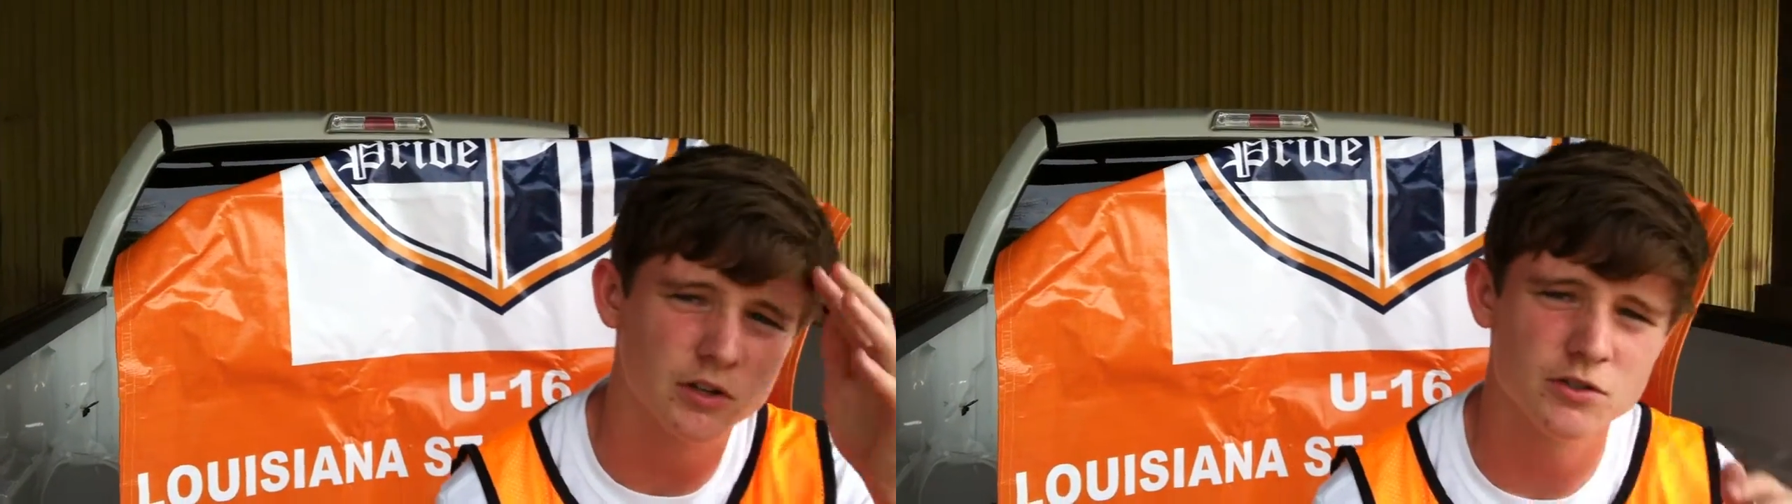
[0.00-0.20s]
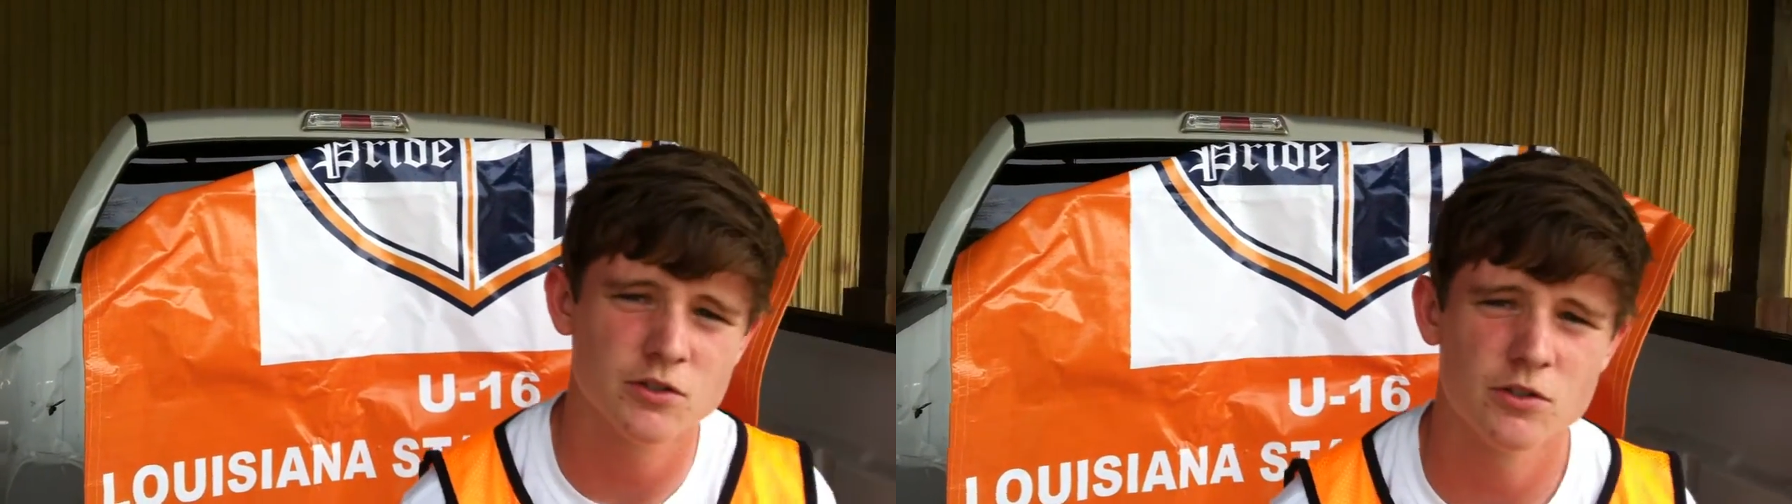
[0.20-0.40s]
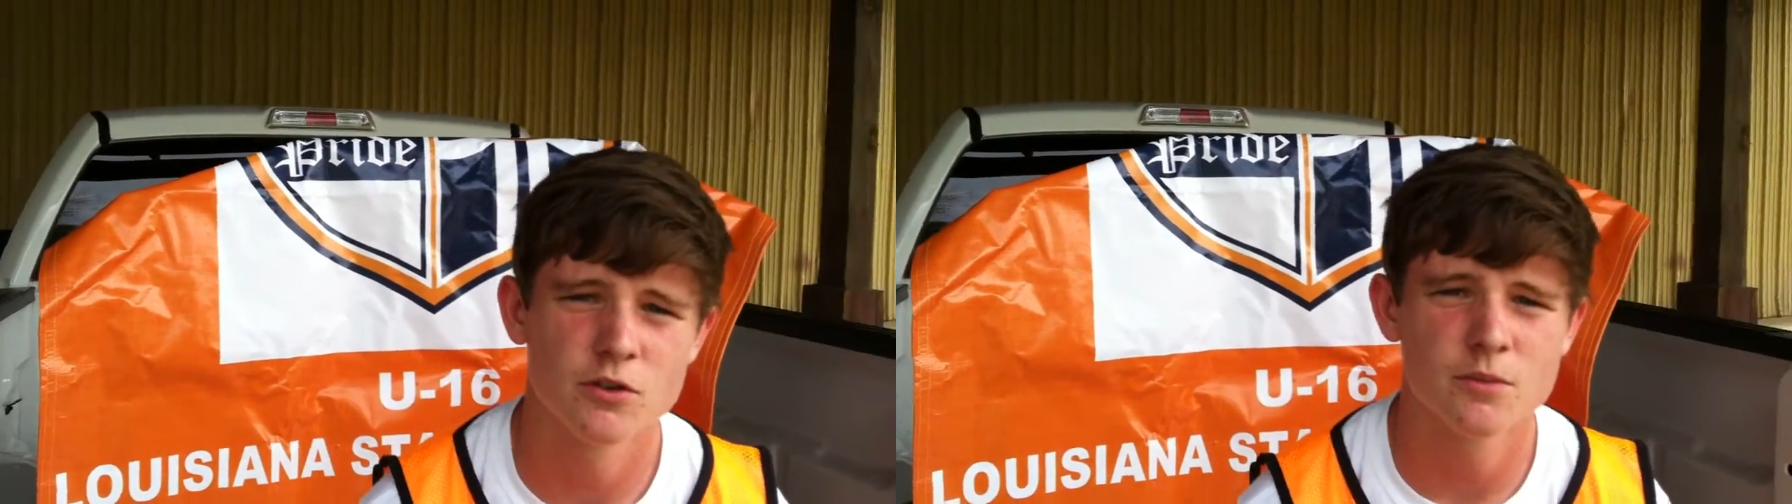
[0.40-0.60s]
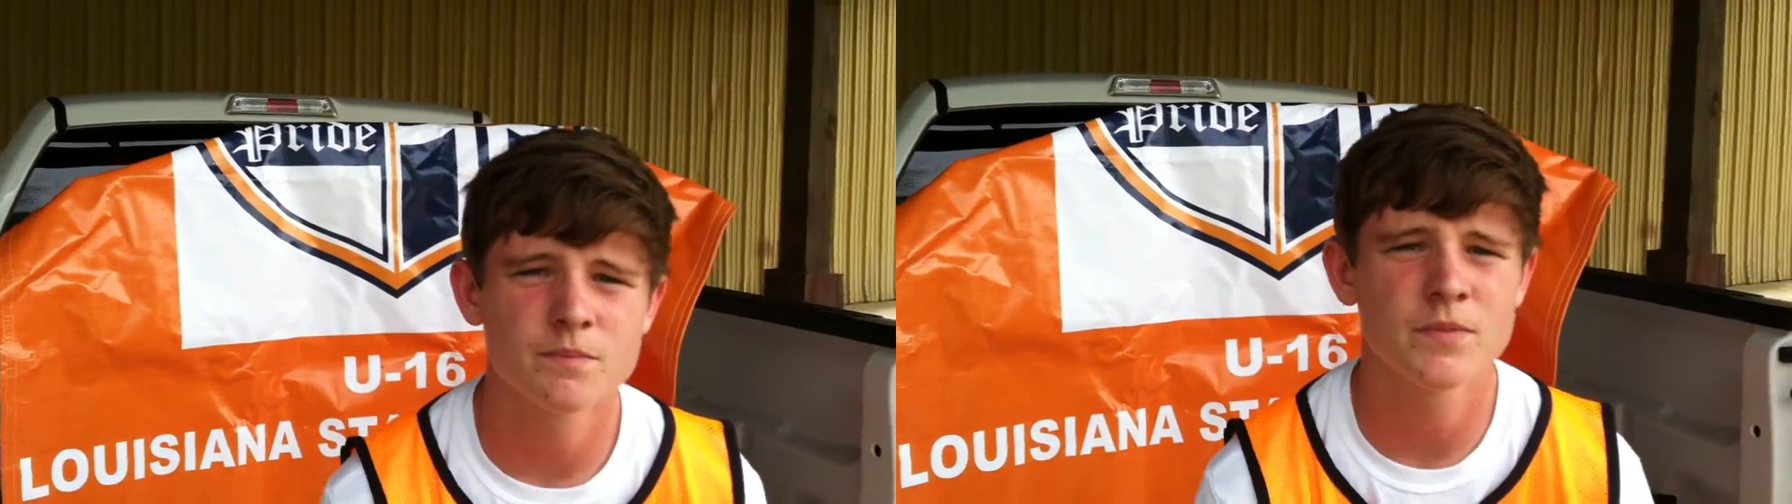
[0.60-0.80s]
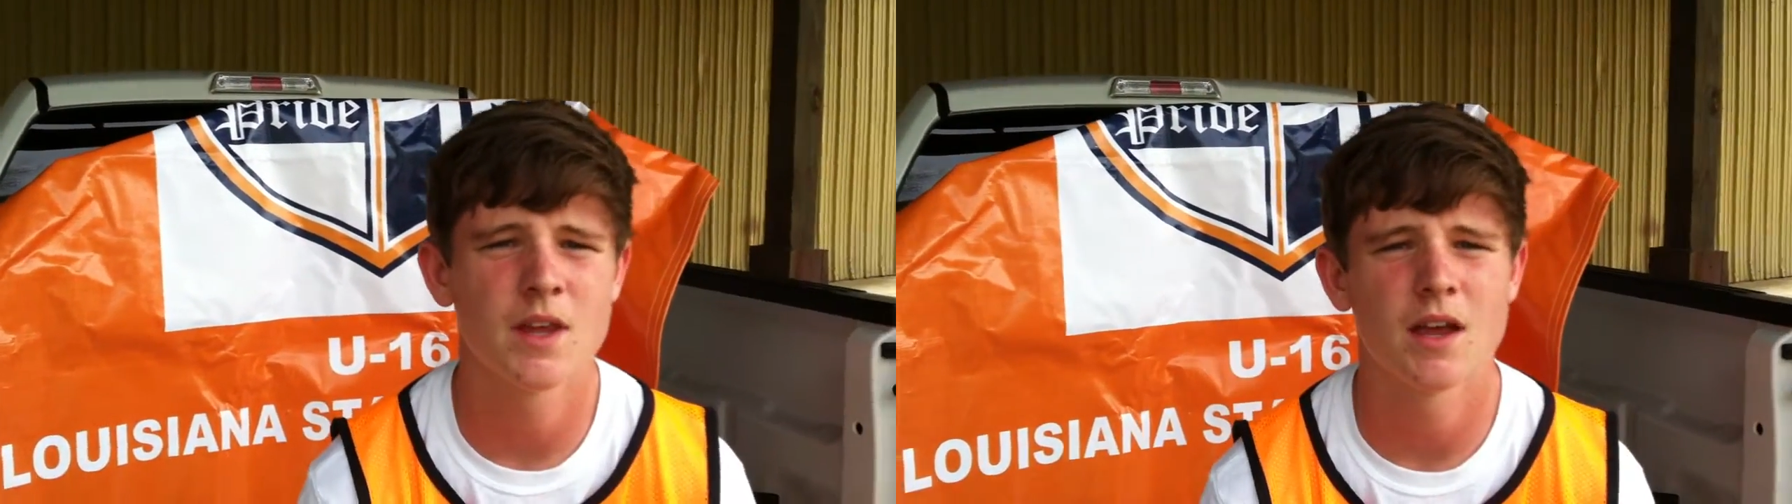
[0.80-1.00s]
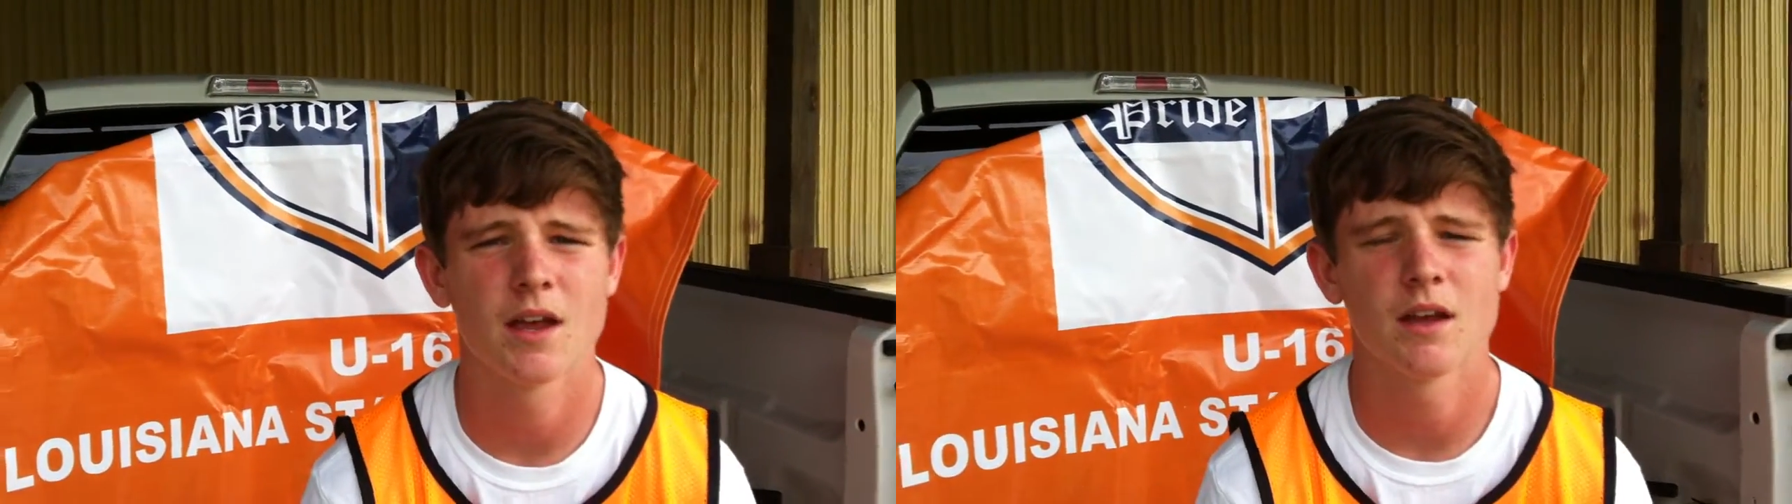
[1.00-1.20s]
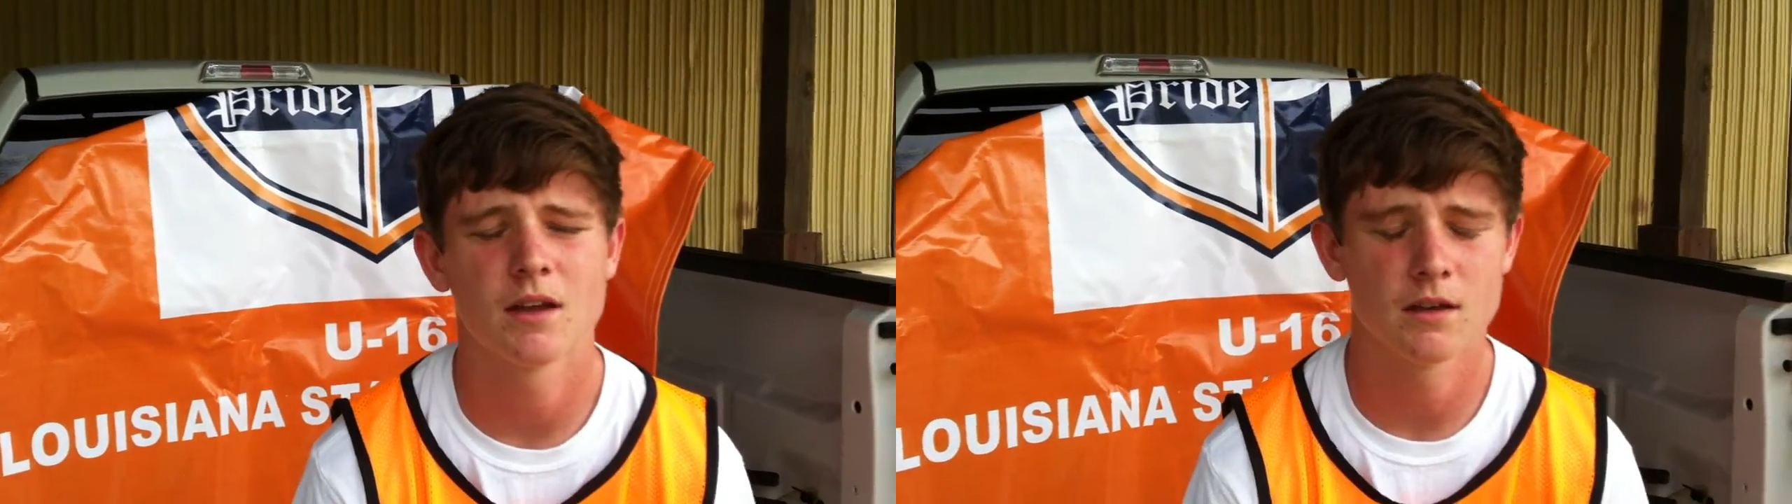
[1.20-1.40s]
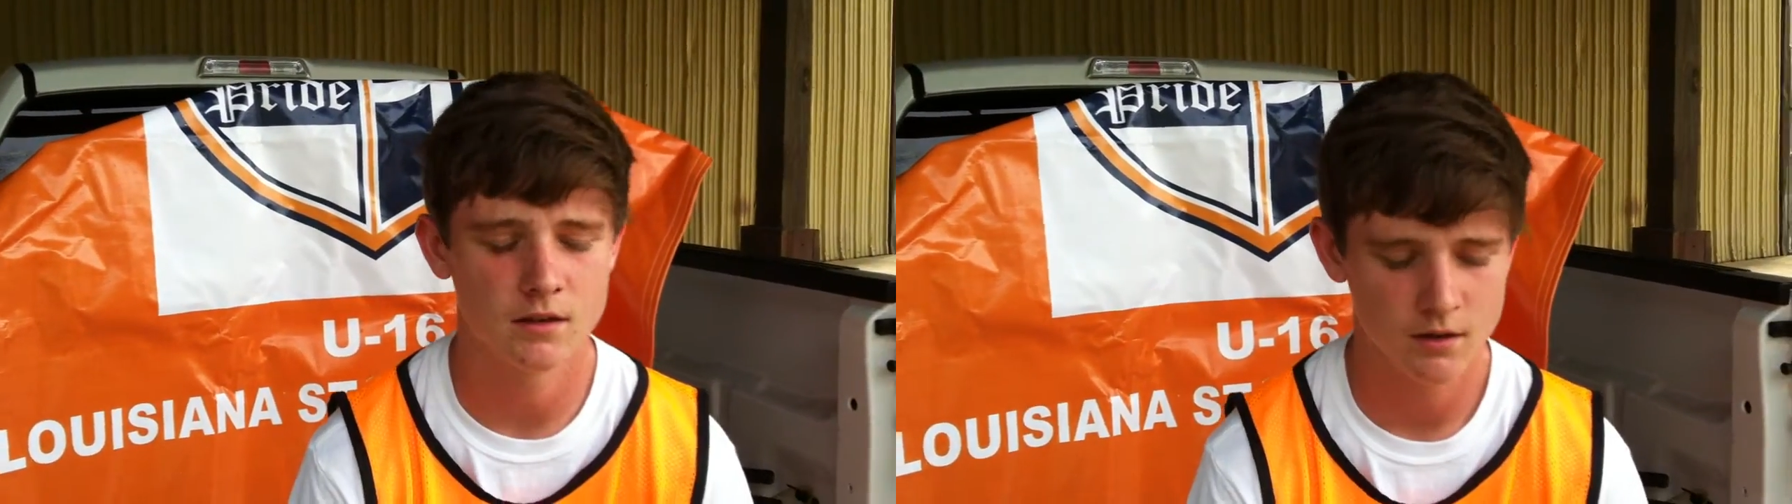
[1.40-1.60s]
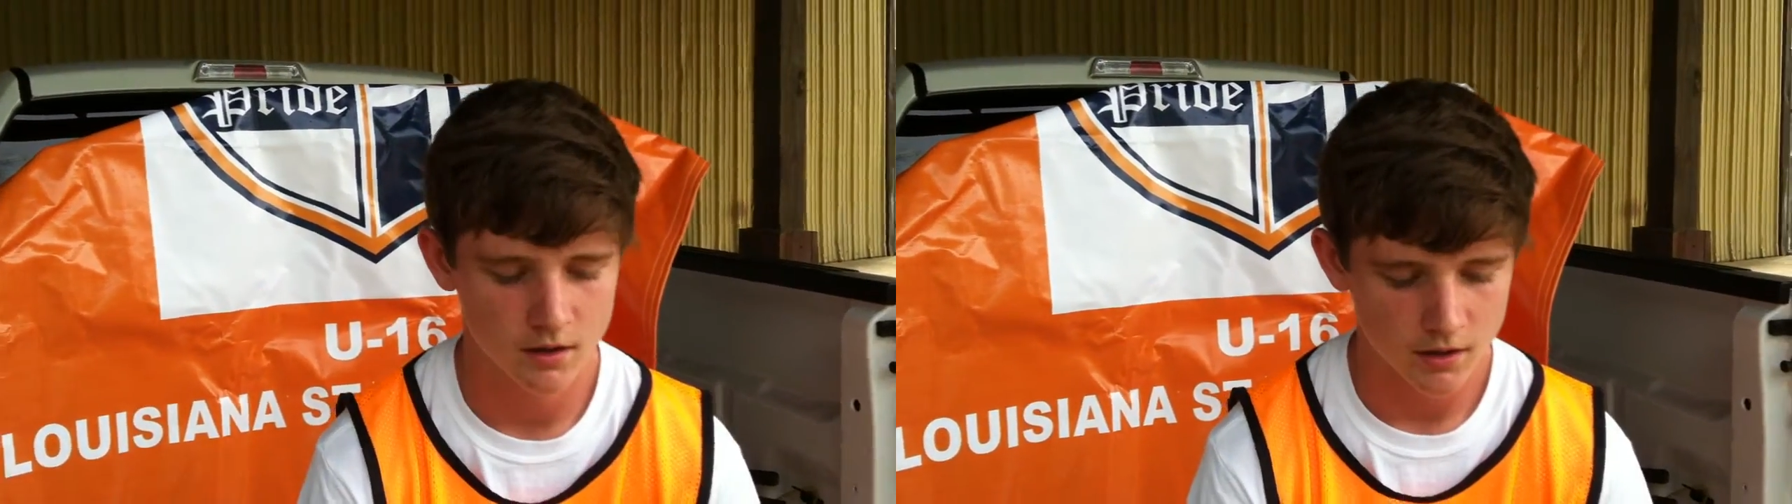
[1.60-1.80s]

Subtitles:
closer to them, and